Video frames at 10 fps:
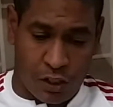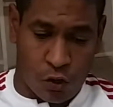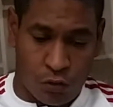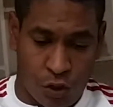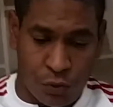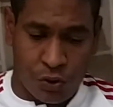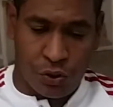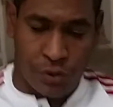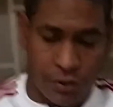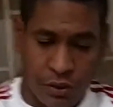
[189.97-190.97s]

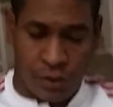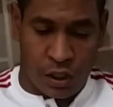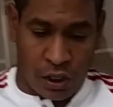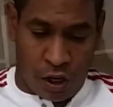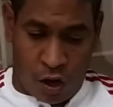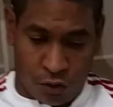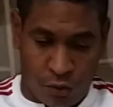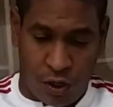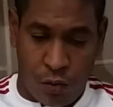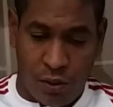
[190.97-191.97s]
contributions to
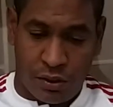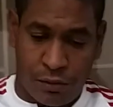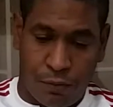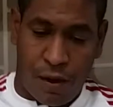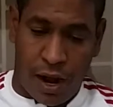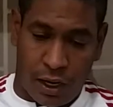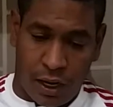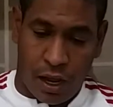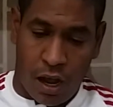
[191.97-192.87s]
linguistics 5?